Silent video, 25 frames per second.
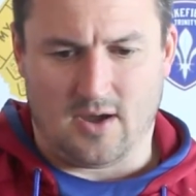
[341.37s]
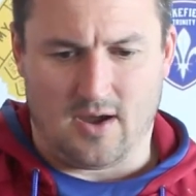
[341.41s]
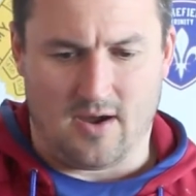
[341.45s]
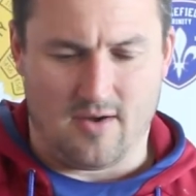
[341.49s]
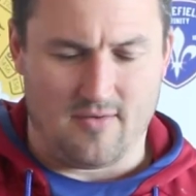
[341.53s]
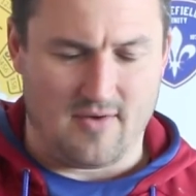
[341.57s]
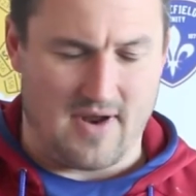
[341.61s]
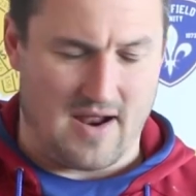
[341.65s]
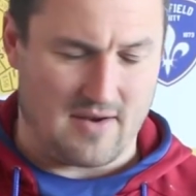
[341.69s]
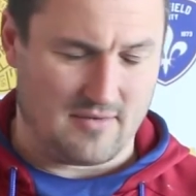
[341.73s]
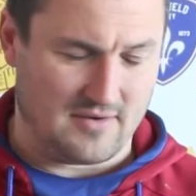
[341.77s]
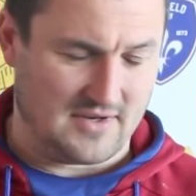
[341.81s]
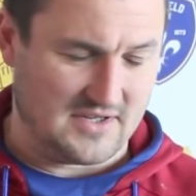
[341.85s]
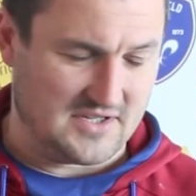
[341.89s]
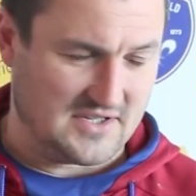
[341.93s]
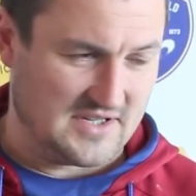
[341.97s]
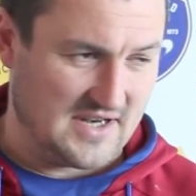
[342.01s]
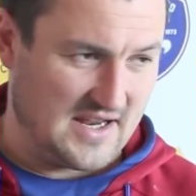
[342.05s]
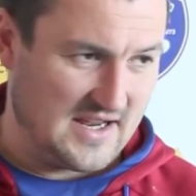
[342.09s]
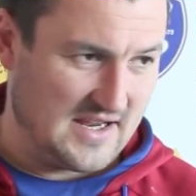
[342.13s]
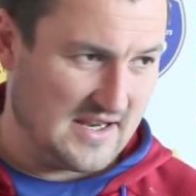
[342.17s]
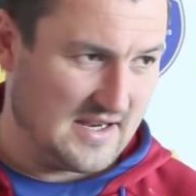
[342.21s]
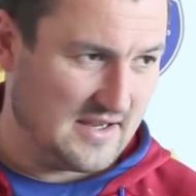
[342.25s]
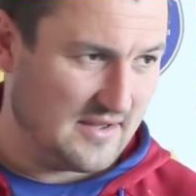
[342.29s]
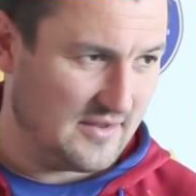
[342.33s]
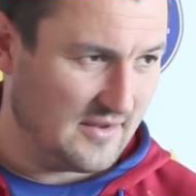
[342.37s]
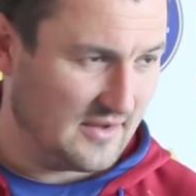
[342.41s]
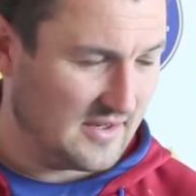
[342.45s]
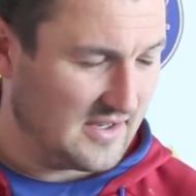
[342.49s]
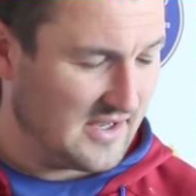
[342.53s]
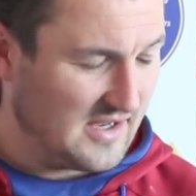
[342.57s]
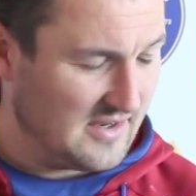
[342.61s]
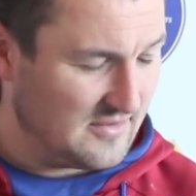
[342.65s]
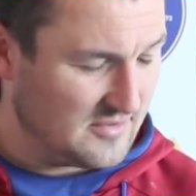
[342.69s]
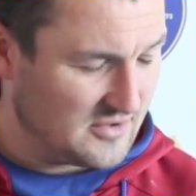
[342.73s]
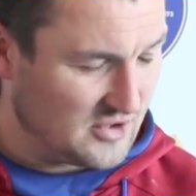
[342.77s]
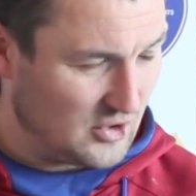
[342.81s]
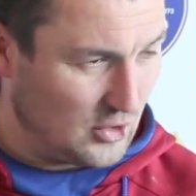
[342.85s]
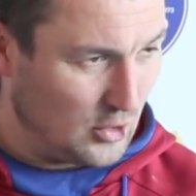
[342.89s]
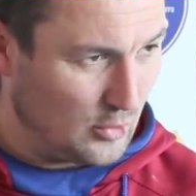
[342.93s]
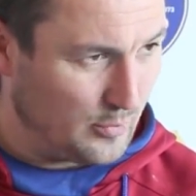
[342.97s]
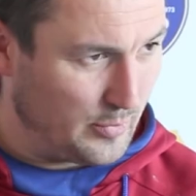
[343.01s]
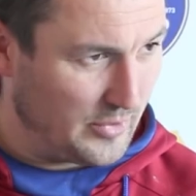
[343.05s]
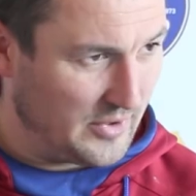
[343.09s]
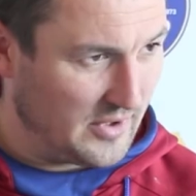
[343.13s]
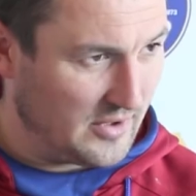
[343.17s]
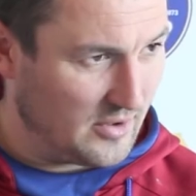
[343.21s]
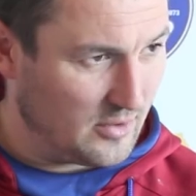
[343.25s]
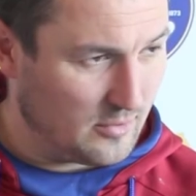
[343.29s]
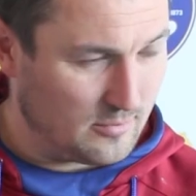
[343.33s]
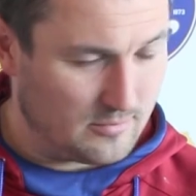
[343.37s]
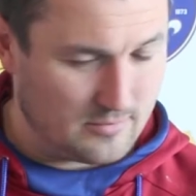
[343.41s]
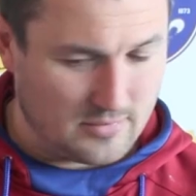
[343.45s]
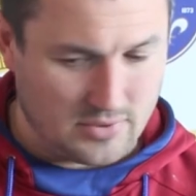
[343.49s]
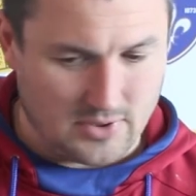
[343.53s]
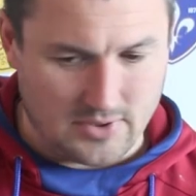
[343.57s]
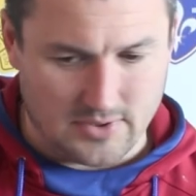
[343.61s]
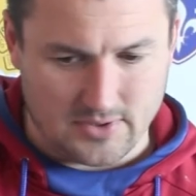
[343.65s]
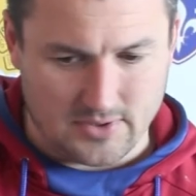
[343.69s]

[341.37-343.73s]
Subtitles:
around his knee that keeps opening up